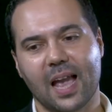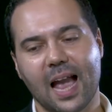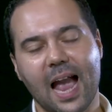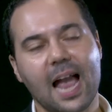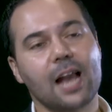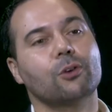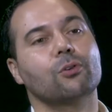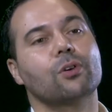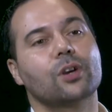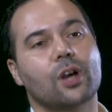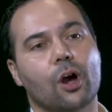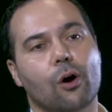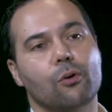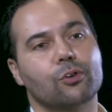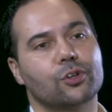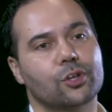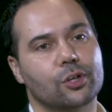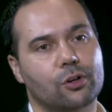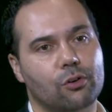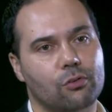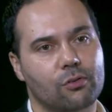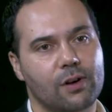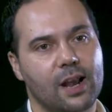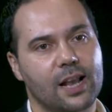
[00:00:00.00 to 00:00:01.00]

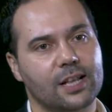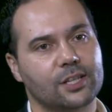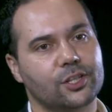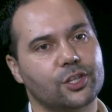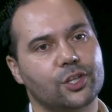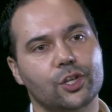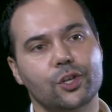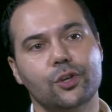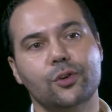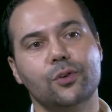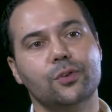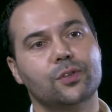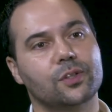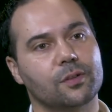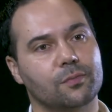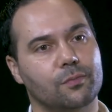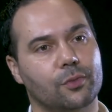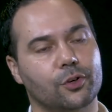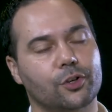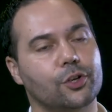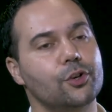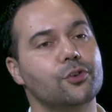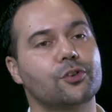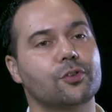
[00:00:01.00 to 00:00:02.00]
Agriculture creates
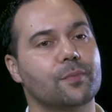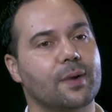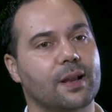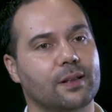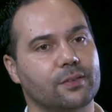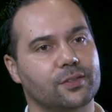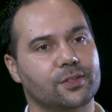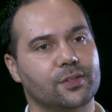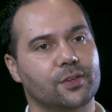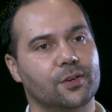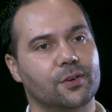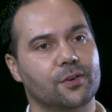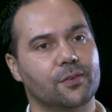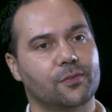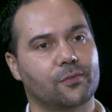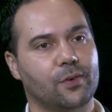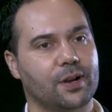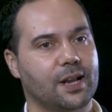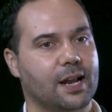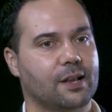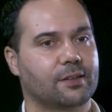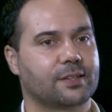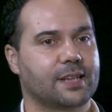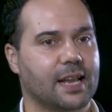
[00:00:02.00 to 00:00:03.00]
huge amounts of
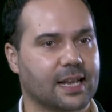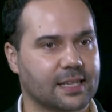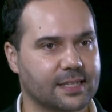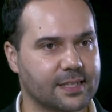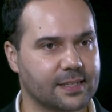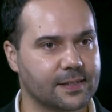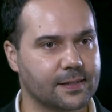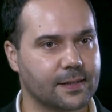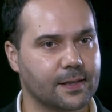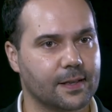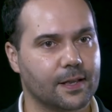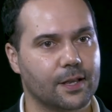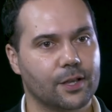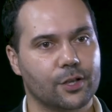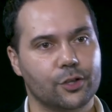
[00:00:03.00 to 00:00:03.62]
greenhouse gases,